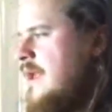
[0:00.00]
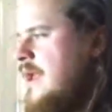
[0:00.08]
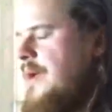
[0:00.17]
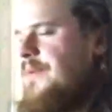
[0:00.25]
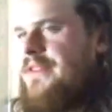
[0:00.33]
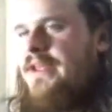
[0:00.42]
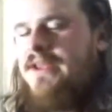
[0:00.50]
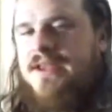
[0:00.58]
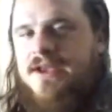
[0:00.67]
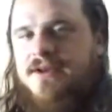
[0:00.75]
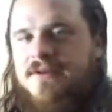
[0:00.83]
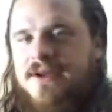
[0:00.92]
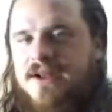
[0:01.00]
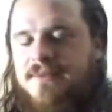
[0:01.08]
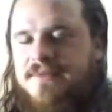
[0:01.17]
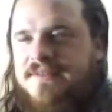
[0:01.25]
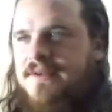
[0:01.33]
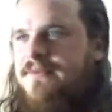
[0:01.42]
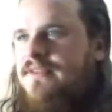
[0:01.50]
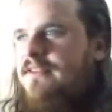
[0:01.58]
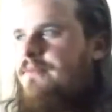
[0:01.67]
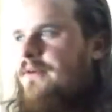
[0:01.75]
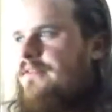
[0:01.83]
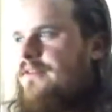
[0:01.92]
I mean, they hear it. I mean, some of these
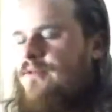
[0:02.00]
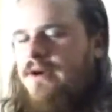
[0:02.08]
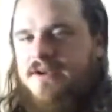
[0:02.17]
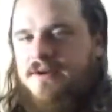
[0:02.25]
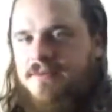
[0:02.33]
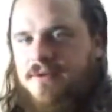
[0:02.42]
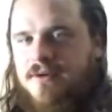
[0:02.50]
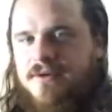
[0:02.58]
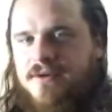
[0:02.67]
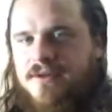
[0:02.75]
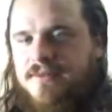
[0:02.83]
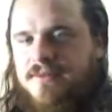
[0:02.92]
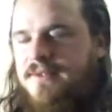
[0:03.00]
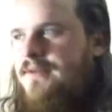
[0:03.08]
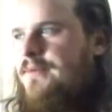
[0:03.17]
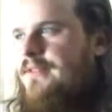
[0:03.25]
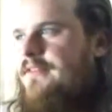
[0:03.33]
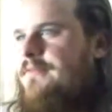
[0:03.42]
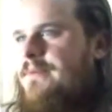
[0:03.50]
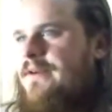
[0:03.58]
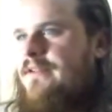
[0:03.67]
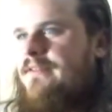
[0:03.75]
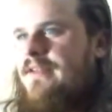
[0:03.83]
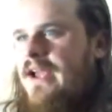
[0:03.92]
spirits are quite corporeal. I mean, some of these
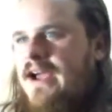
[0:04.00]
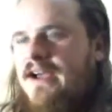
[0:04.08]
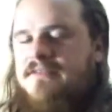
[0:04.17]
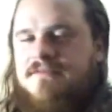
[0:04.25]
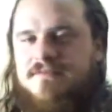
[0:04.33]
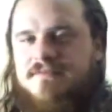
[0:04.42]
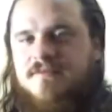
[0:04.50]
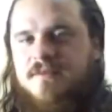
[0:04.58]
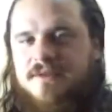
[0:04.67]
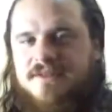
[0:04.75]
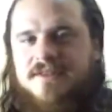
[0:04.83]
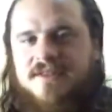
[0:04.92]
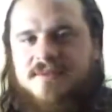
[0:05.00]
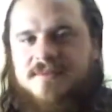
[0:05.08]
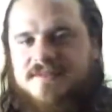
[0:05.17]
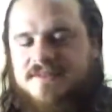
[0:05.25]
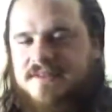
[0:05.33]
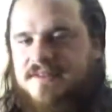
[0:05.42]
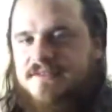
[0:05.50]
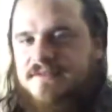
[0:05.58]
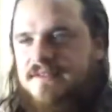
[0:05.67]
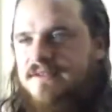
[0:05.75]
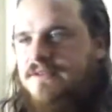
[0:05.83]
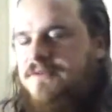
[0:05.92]
spirits have what to them is a dense
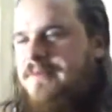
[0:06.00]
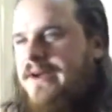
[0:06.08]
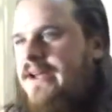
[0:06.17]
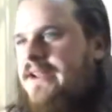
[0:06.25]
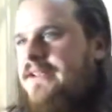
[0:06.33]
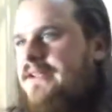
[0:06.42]
physical body.